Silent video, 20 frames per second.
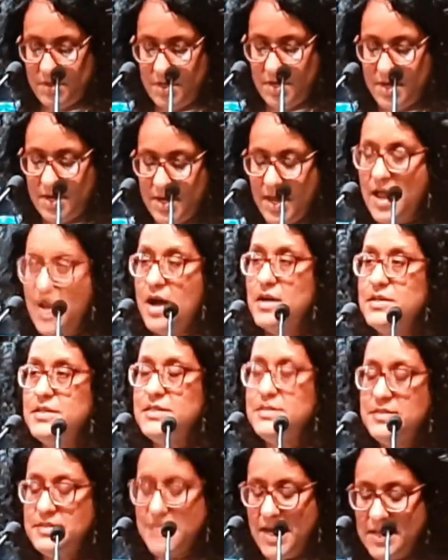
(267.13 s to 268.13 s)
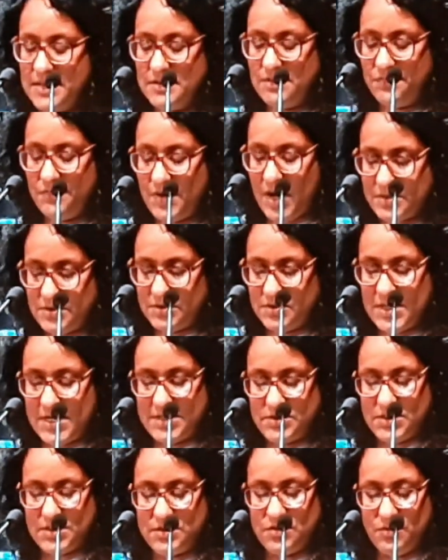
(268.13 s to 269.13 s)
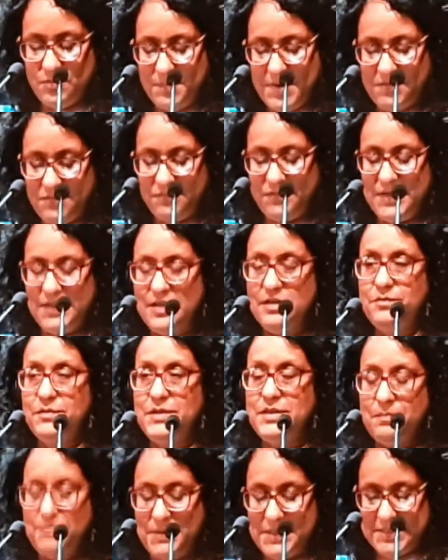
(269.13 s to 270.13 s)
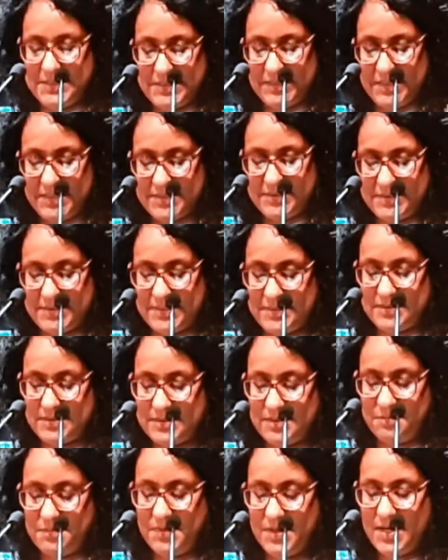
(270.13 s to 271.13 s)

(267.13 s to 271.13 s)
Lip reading: I understand the frustration you may feel with the political system